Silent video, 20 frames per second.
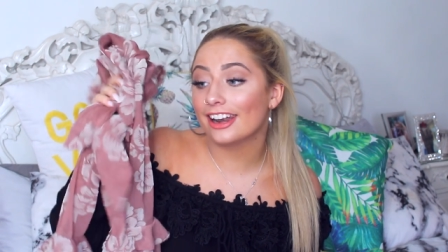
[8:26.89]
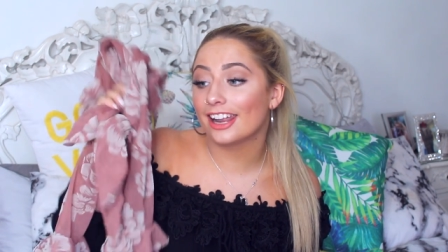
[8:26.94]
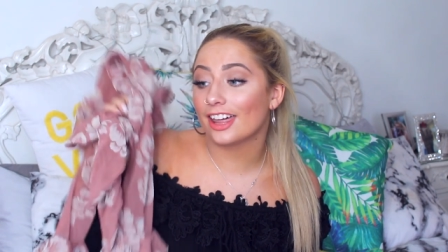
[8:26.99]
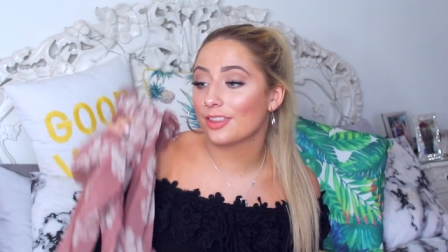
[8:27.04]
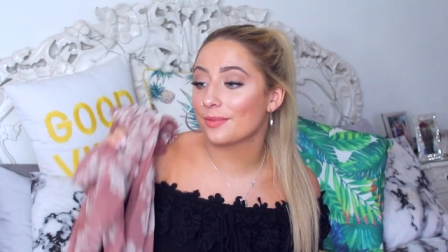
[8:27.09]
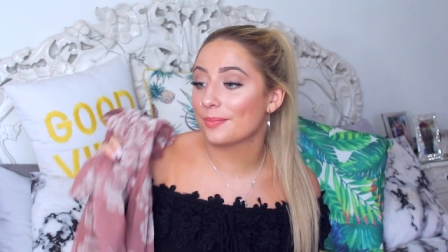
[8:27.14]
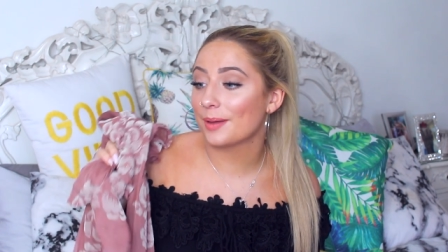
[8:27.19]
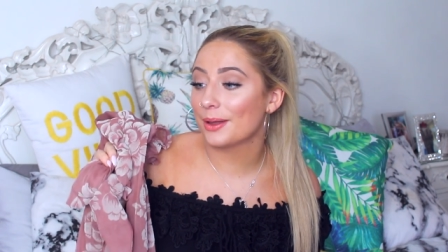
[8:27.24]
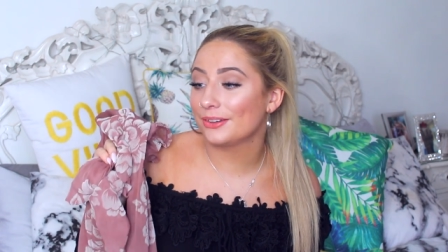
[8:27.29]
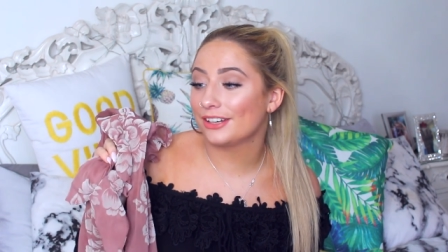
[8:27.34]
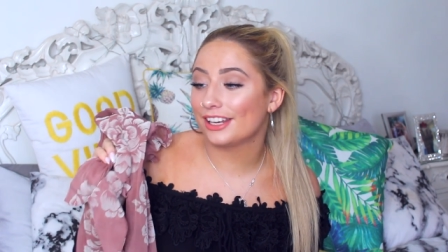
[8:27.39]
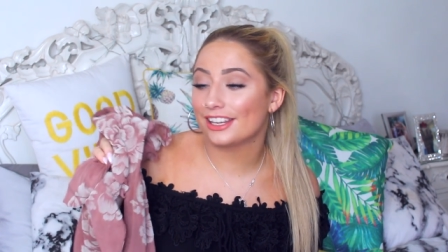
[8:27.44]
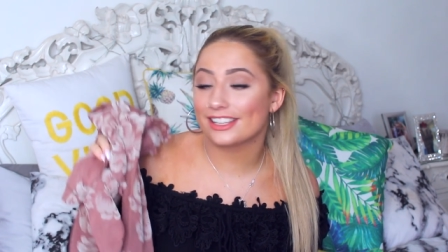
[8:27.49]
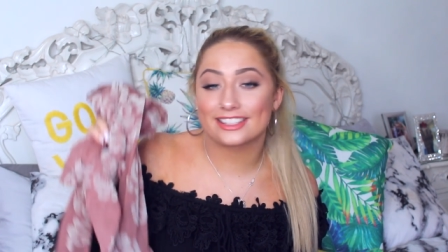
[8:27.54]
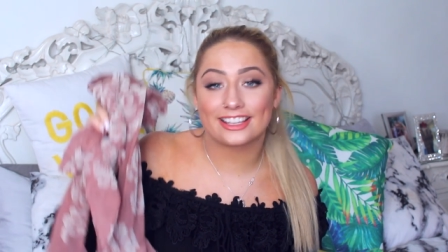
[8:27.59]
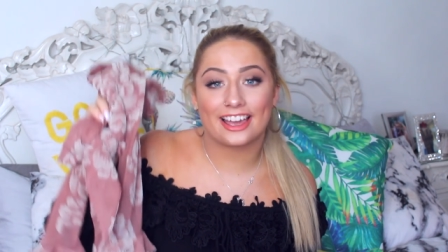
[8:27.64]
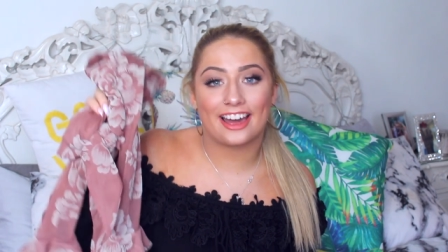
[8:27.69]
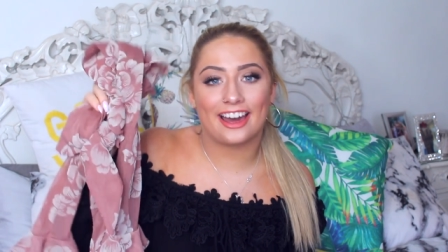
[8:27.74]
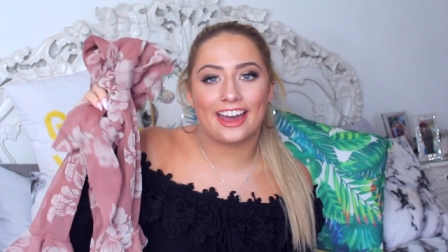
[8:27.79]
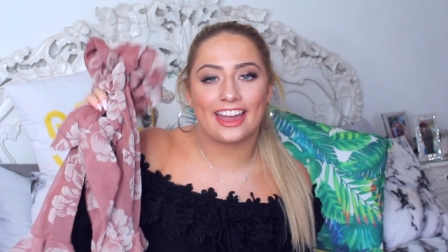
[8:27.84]
Another
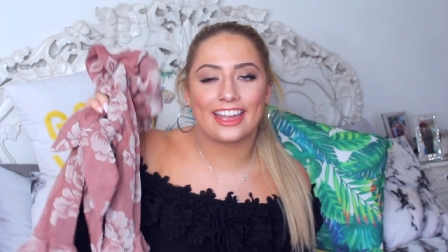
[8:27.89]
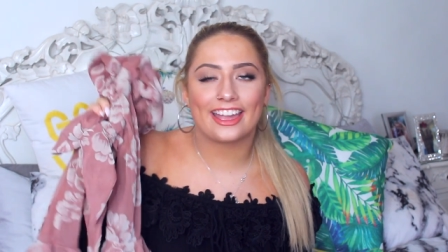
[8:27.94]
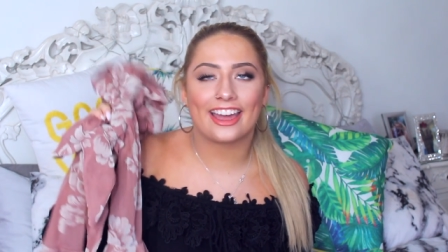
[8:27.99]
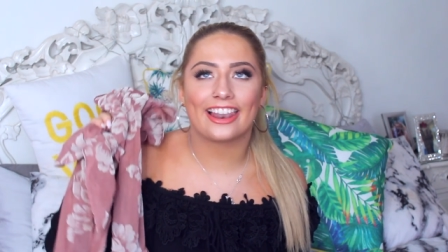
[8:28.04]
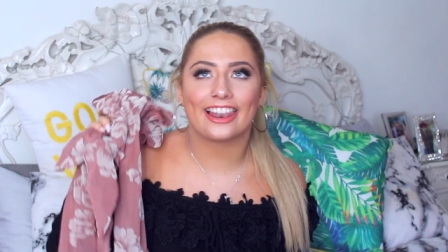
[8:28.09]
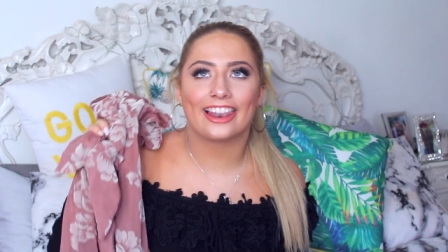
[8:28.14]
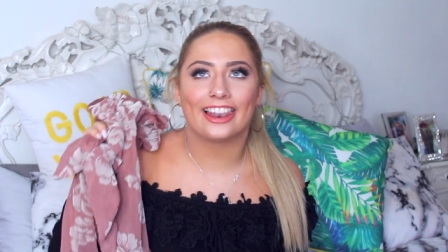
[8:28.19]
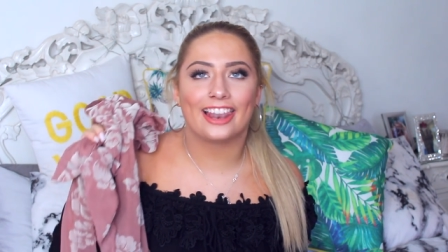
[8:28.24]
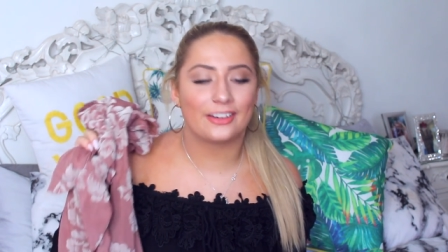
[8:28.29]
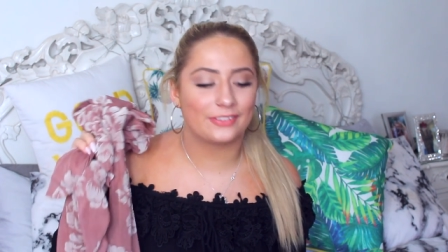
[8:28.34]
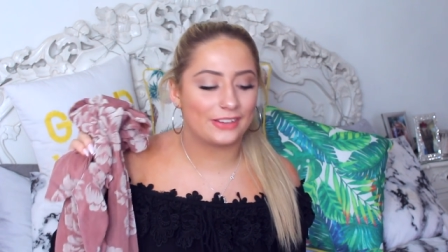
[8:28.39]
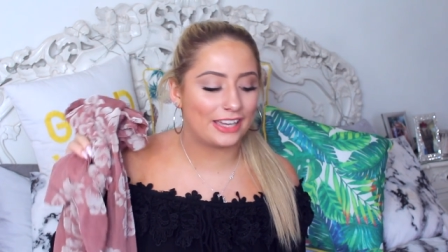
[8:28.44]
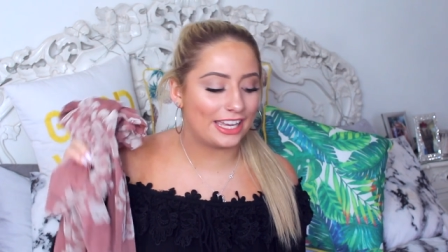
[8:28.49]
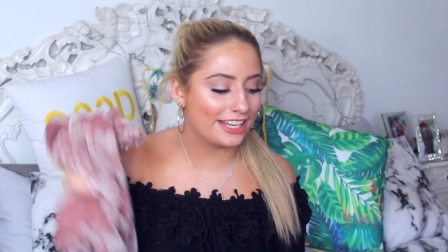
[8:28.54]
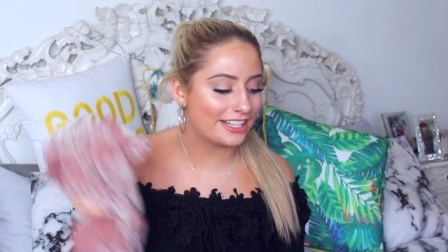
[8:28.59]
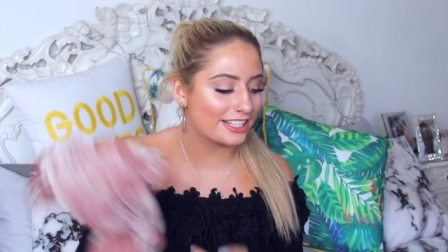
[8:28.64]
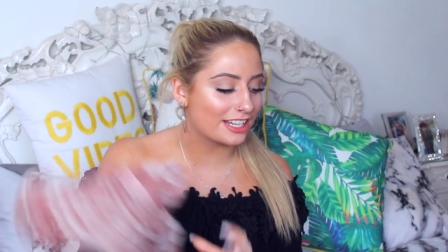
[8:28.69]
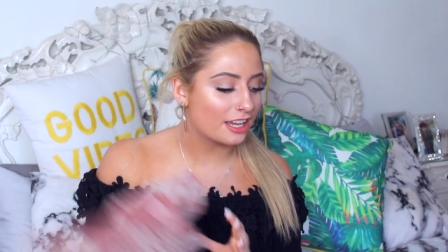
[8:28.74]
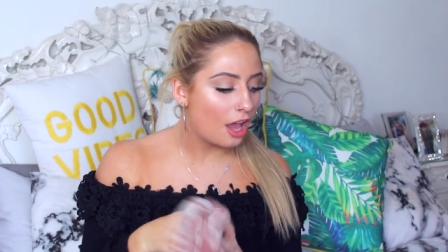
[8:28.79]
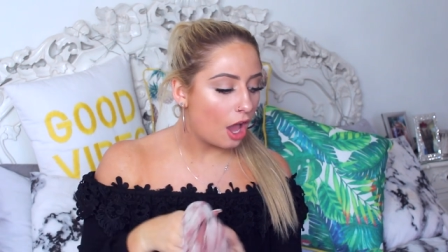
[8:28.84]
bonus. I love
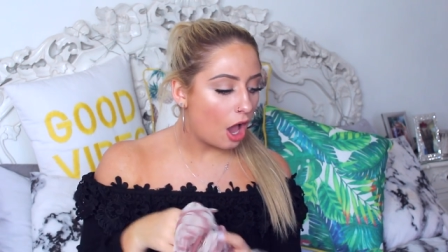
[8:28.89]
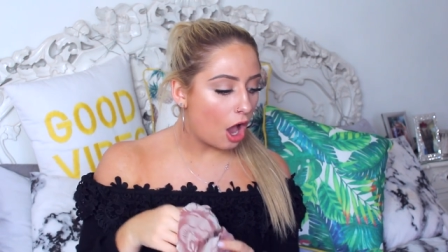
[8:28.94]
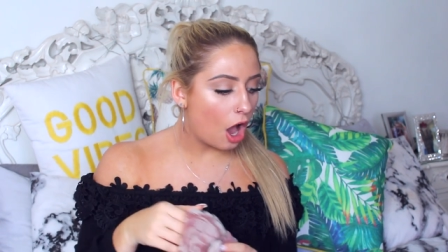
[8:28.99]
it.